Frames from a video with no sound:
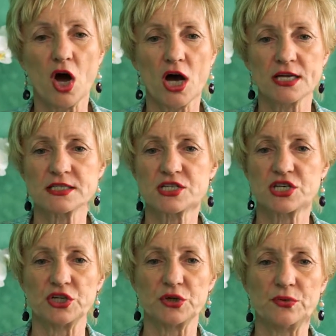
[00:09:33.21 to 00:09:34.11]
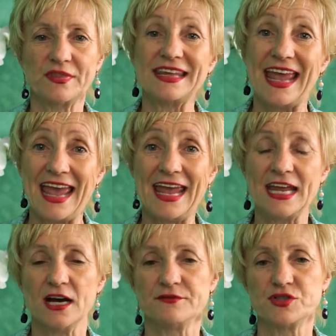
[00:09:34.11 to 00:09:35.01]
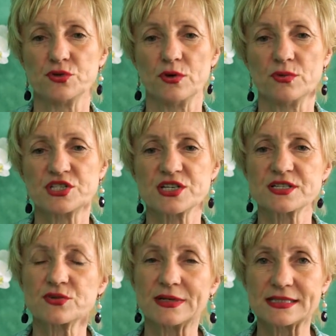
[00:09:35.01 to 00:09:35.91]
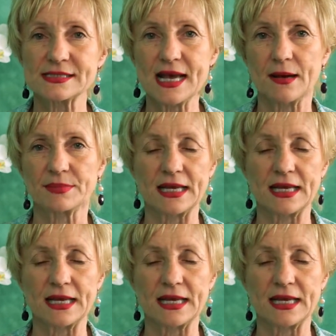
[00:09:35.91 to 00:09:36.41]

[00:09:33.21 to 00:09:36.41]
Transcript: on to the A of DUAL, which is to accept.